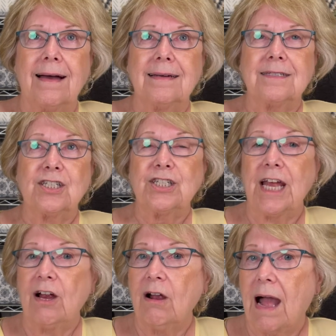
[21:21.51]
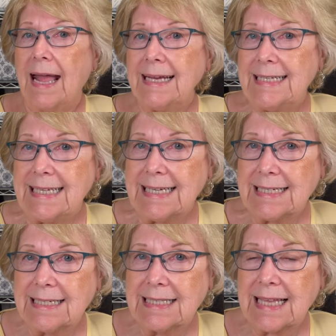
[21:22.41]
share
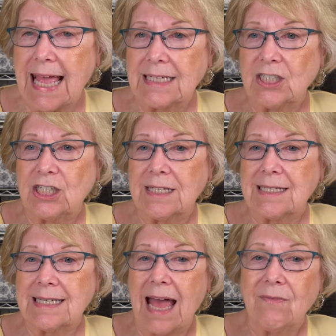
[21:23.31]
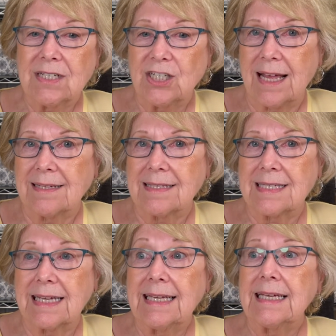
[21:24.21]
ideas, and just have a chance
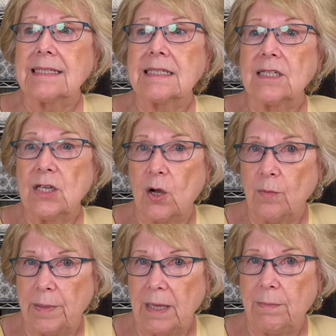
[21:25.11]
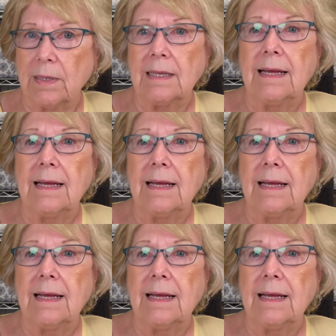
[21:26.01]
to get to know people.